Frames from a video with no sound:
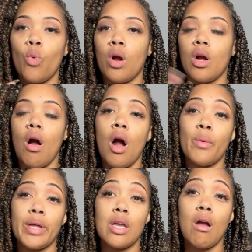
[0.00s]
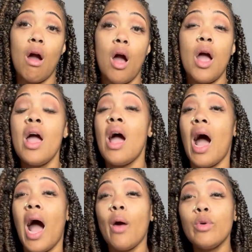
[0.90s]
were already gone
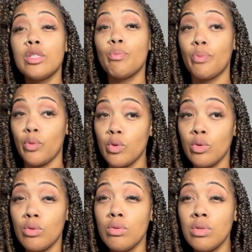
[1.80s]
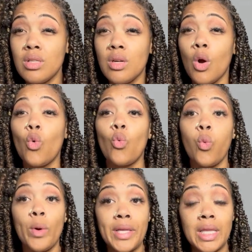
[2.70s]
i was bruised
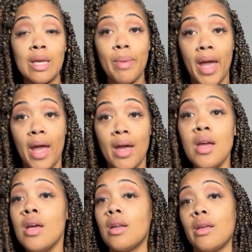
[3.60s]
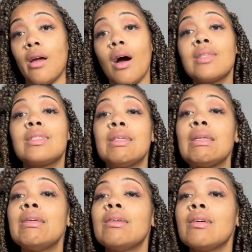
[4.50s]
really bad now y'all
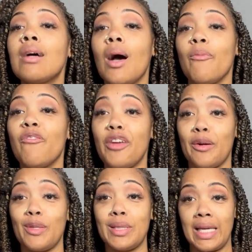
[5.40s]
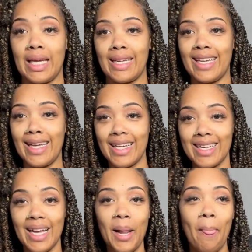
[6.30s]
see i'm fair-skinned
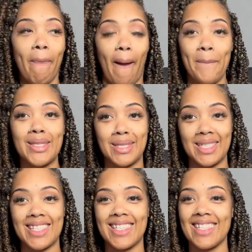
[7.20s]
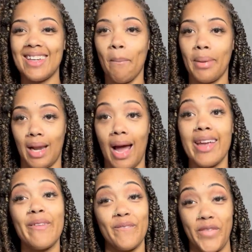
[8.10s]
i'm a sister but i
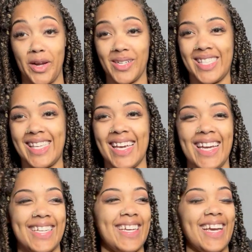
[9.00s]
am fair-skinned